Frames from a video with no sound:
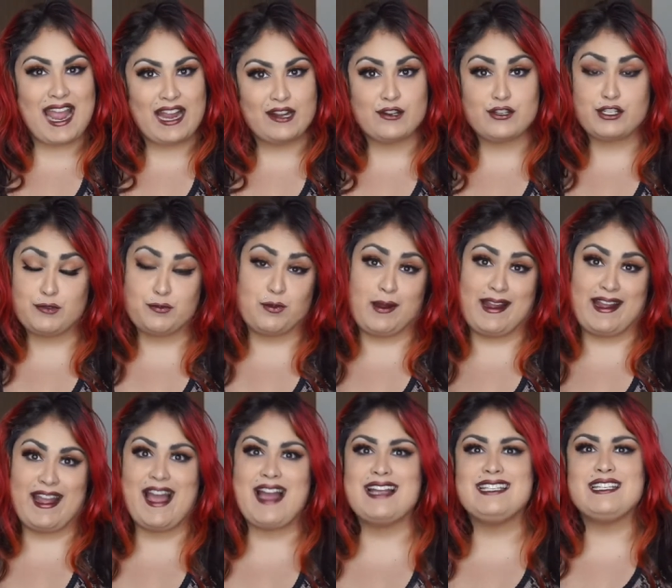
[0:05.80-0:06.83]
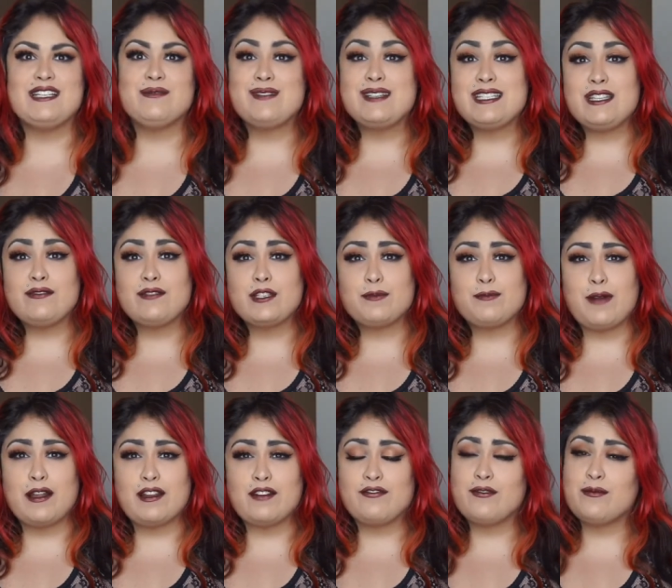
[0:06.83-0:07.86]
Air Spray. I did receive this
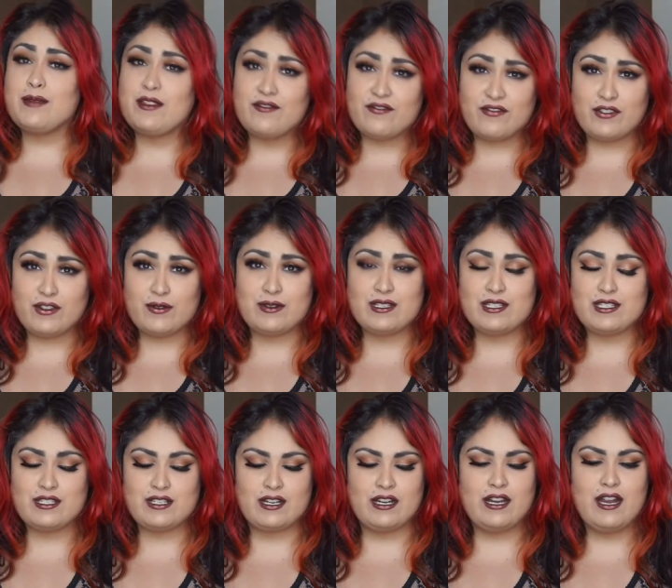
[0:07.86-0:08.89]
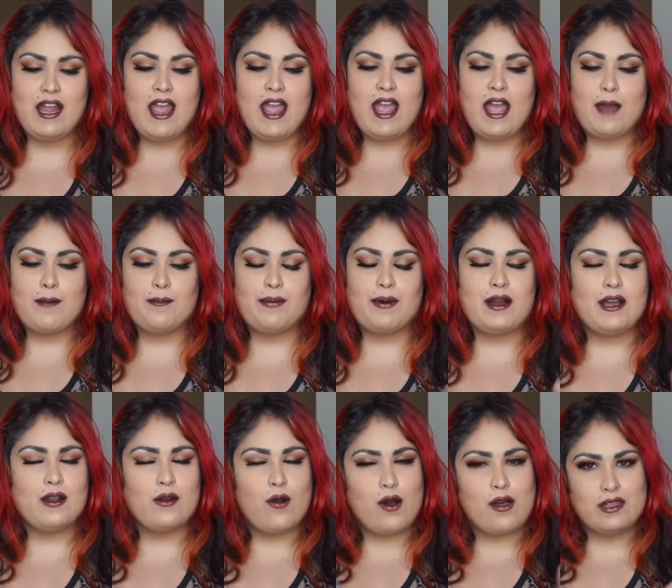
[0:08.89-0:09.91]
product from Influenster,
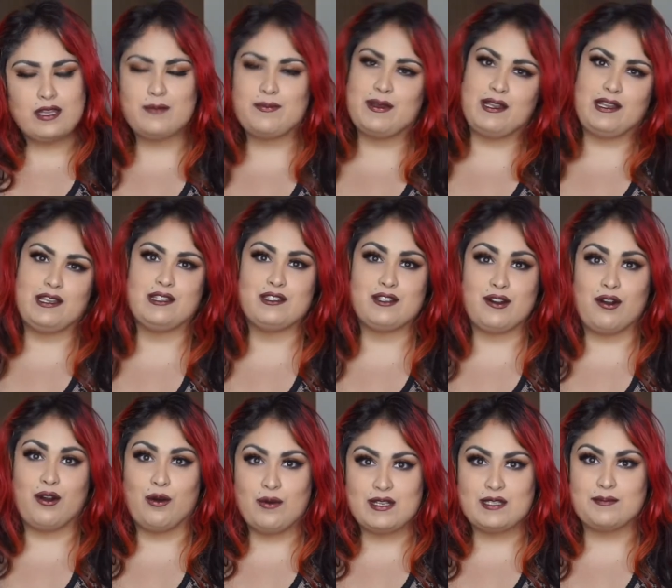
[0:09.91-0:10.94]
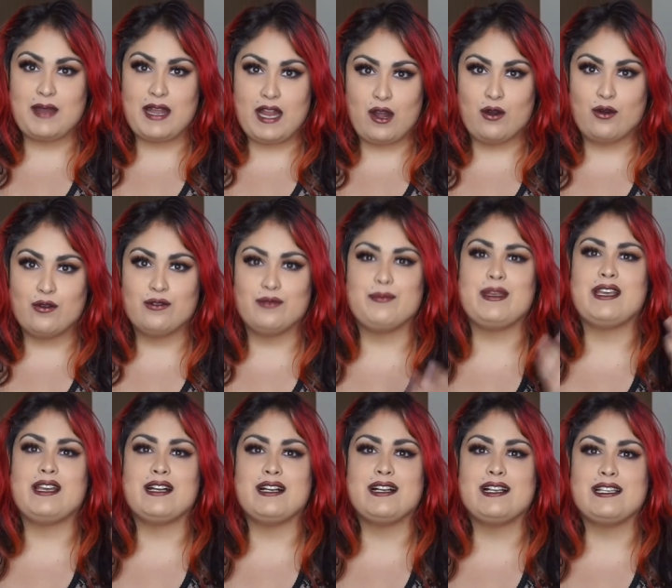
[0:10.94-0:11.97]
but all the opinions are always my own
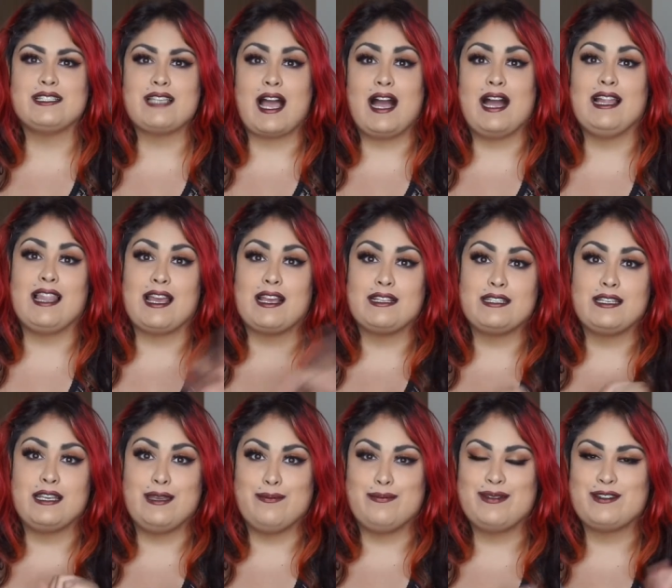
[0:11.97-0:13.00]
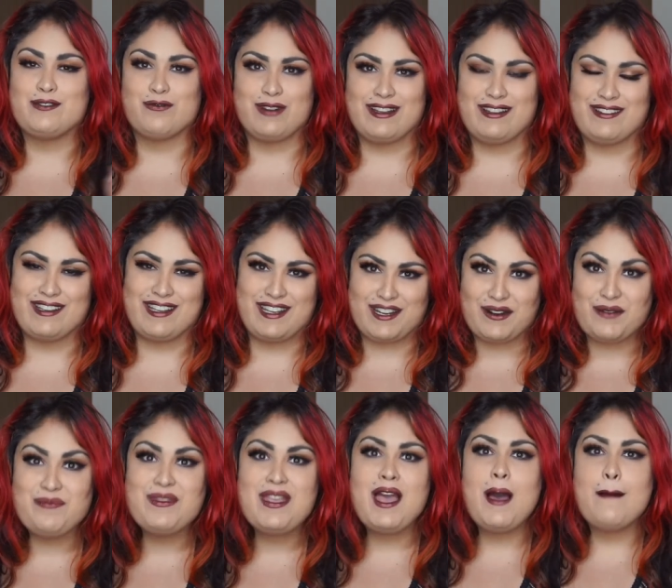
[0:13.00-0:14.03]
because I like to keep it real
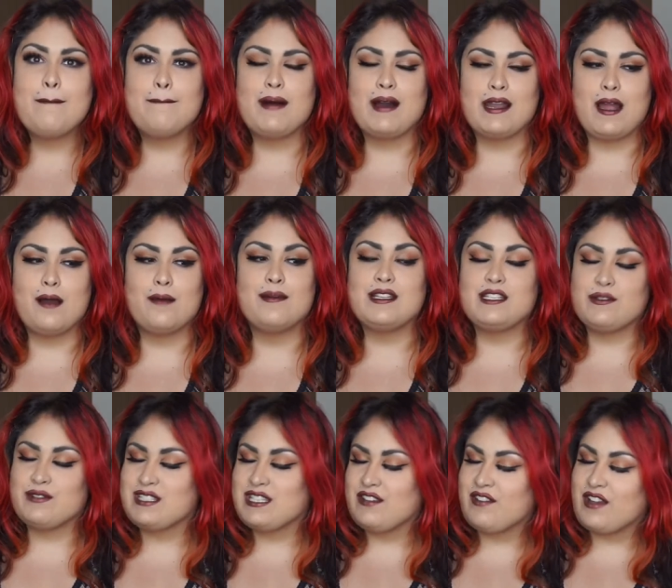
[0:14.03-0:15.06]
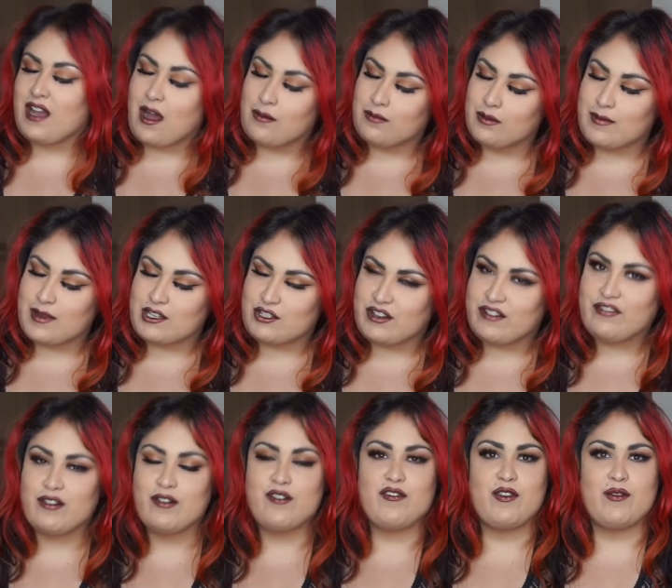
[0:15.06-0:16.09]
here. But um, I did receive it complimentary
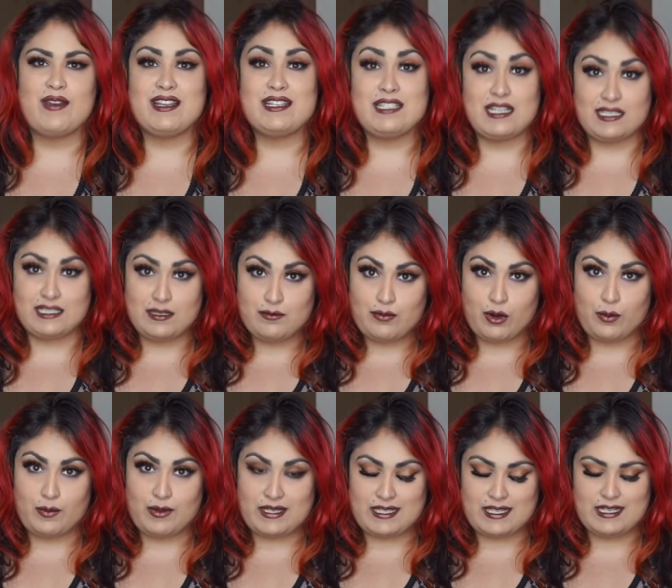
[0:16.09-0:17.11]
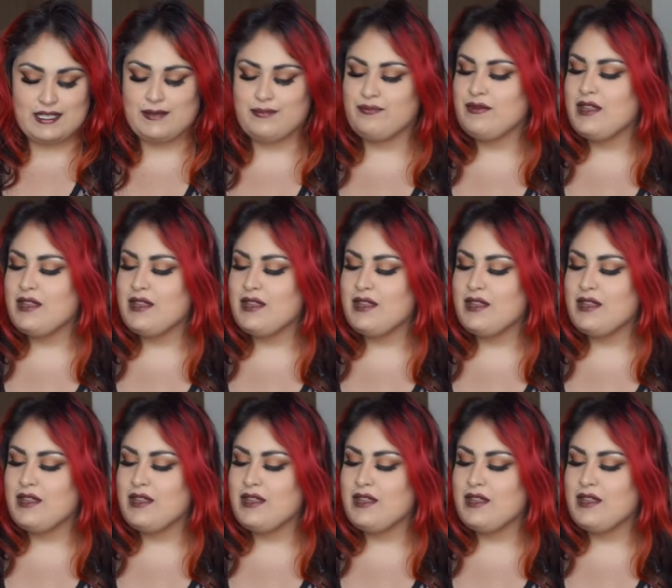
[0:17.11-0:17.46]
for reviewing and testing purposes.